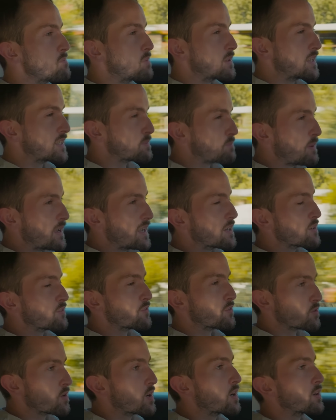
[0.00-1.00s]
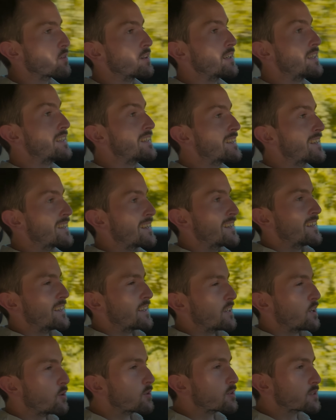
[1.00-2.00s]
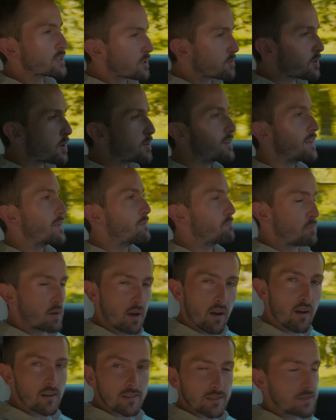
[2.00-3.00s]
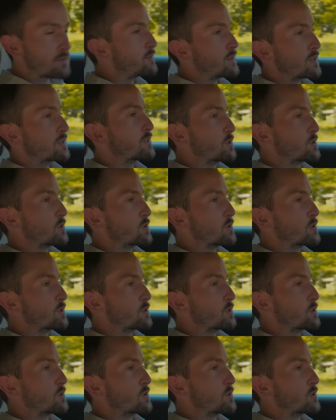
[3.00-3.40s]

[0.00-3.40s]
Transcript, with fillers: But this being a Ferrari, looks are only part of the